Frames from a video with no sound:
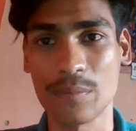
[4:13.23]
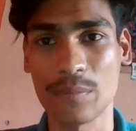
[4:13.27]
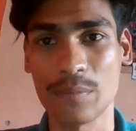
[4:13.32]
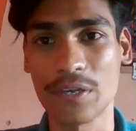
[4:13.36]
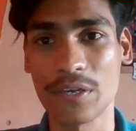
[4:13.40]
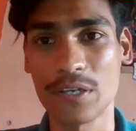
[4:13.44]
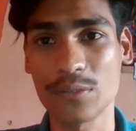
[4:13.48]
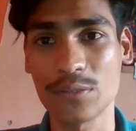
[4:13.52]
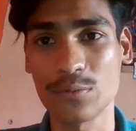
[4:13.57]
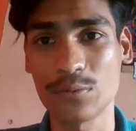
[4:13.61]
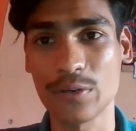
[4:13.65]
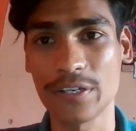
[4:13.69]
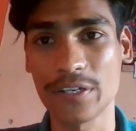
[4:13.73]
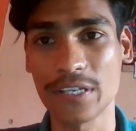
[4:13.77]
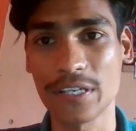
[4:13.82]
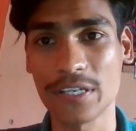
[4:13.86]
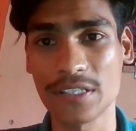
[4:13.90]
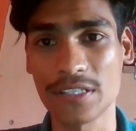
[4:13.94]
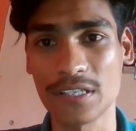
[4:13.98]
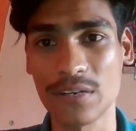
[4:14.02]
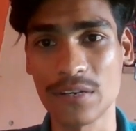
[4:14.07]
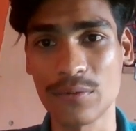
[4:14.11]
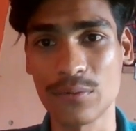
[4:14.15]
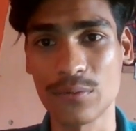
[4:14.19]
because white
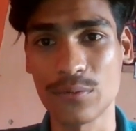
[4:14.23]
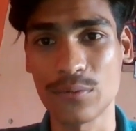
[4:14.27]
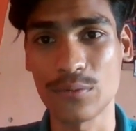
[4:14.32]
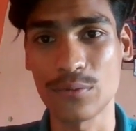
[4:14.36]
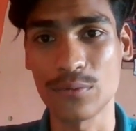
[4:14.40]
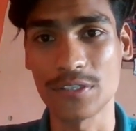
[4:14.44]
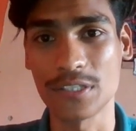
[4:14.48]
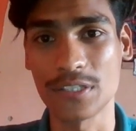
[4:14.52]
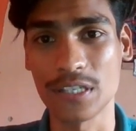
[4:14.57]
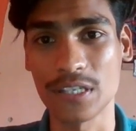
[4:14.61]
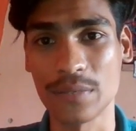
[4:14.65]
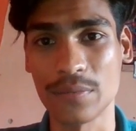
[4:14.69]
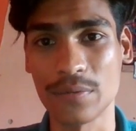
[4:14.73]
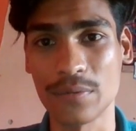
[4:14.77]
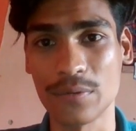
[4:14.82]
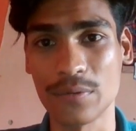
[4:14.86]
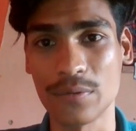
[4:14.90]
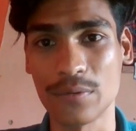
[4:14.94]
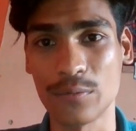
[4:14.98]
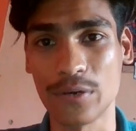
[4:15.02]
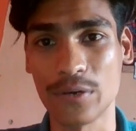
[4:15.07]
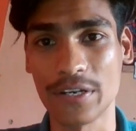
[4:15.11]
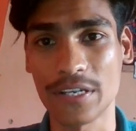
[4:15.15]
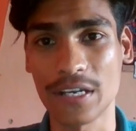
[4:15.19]
has now no escape.
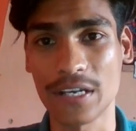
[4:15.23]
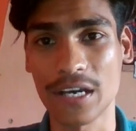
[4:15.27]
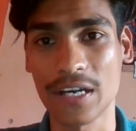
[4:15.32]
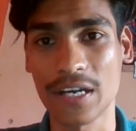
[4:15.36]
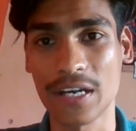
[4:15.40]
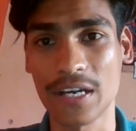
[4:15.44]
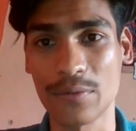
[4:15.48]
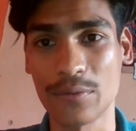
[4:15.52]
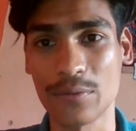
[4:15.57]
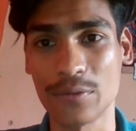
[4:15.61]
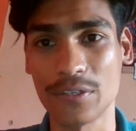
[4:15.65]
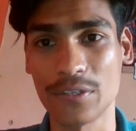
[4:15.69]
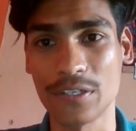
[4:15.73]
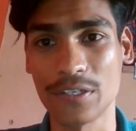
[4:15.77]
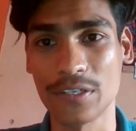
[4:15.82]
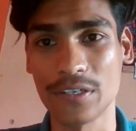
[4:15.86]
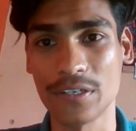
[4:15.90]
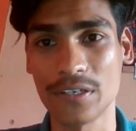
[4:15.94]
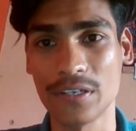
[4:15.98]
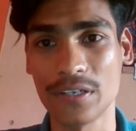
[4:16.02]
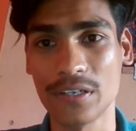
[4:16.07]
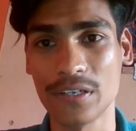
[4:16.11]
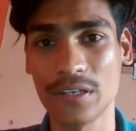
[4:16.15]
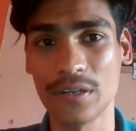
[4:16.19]
White can't go
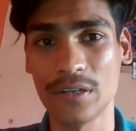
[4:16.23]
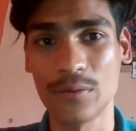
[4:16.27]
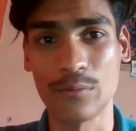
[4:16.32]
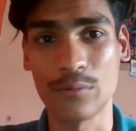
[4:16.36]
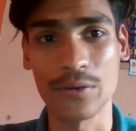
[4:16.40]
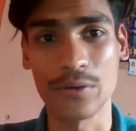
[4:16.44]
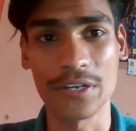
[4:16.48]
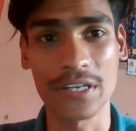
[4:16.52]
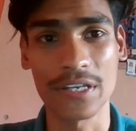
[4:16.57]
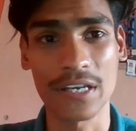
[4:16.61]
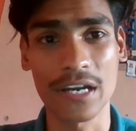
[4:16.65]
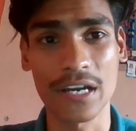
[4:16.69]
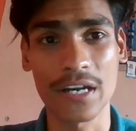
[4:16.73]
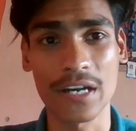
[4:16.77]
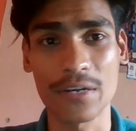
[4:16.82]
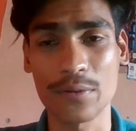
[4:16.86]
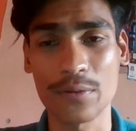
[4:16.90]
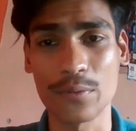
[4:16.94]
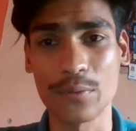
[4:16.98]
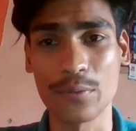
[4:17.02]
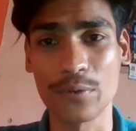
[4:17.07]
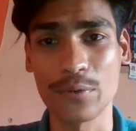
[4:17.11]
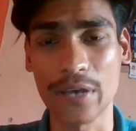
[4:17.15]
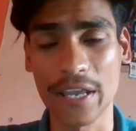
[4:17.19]
there. White
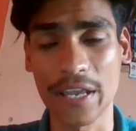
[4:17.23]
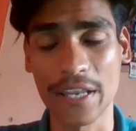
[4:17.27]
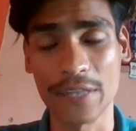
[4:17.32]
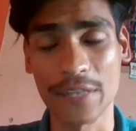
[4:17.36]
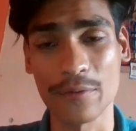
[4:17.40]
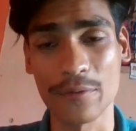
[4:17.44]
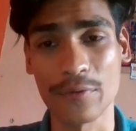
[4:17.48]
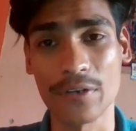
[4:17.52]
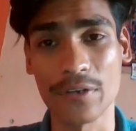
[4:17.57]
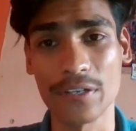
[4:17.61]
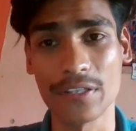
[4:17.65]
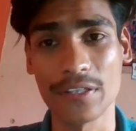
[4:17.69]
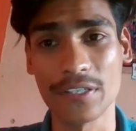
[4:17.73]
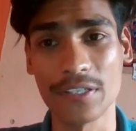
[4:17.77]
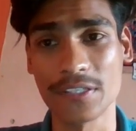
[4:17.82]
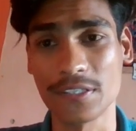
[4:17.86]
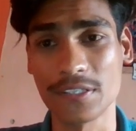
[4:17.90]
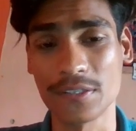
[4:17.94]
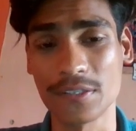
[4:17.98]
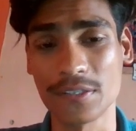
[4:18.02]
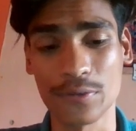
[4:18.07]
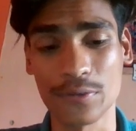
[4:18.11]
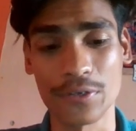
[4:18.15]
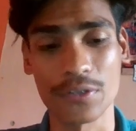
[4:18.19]
can't go anywhere. This
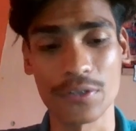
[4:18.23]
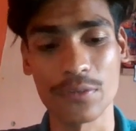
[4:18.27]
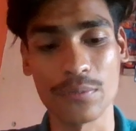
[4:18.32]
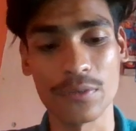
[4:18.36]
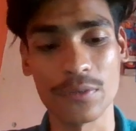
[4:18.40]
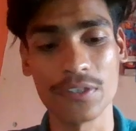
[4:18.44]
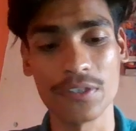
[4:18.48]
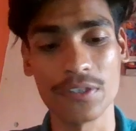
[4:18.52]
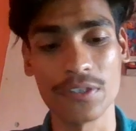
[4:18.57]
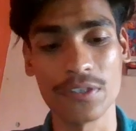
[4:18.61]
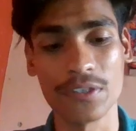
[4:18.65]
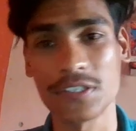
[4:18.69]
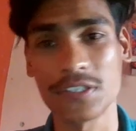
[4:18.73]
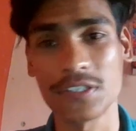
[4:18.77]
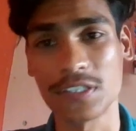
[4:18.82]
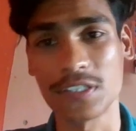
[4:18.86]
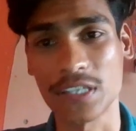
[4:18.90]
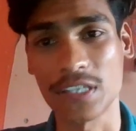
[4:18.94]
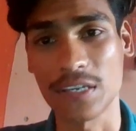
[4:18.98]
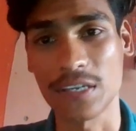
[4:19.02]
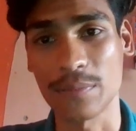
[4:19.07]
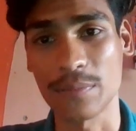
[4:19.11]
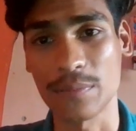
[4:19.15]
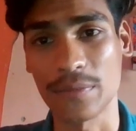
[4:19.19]
is going to be a
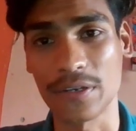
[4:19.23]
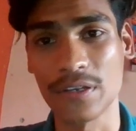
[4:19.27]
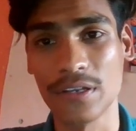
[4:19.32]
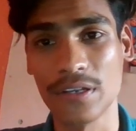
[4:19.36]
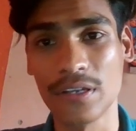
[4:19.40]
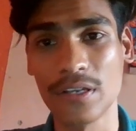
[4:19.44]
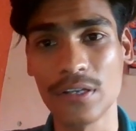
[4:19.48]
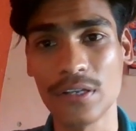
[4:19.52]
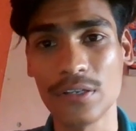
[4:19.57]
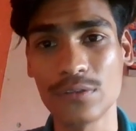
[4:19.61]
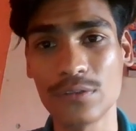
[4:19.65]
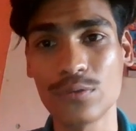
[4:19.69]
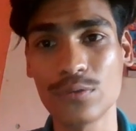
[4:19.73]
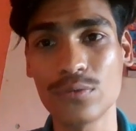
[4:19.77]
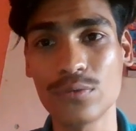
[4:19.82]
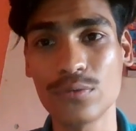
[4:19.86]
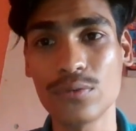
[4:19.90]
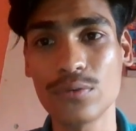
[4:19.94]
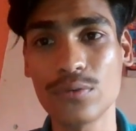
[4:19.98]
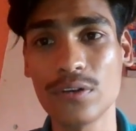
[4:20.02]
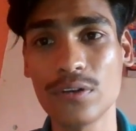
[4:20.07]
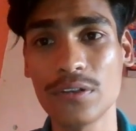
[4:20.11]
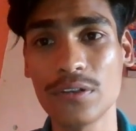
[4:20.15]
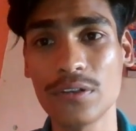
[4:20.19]
checkmate. So
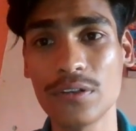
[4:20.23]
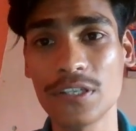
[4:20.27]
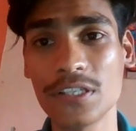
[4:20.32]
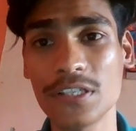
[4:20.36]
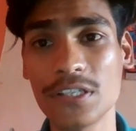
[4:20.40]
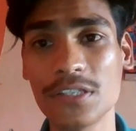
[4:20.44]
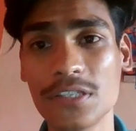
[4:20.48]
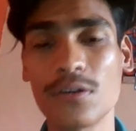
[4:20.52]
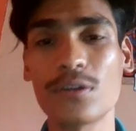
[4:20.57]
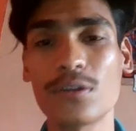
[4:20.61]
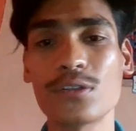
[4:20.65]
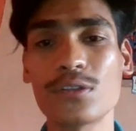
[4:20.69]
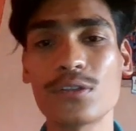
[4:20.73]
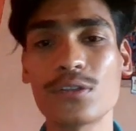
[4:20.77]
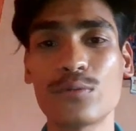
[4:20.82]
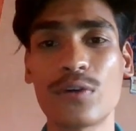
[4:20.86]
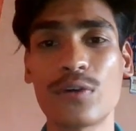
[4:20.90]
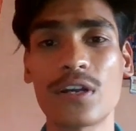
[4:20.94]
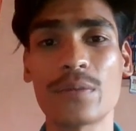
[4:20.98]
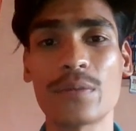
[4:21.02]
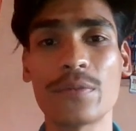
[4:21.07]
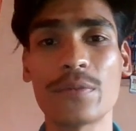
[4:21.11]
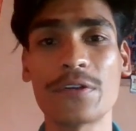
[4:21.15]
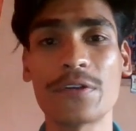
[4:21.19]
this is also one
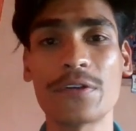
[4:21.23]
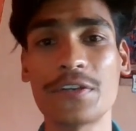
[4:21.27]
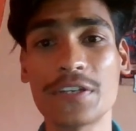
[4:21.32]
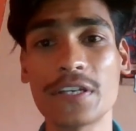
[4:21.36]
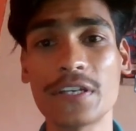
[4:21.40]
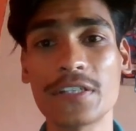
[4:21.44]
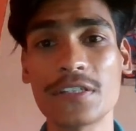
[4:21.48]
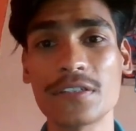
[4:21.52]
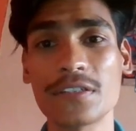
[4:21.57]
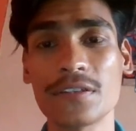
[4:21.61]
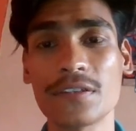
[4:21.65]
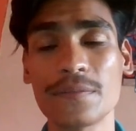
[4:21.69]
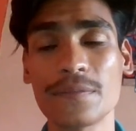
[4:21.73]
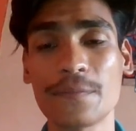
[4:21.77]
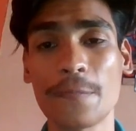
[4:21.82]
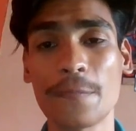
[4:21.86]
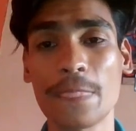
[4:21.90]
of the trickiest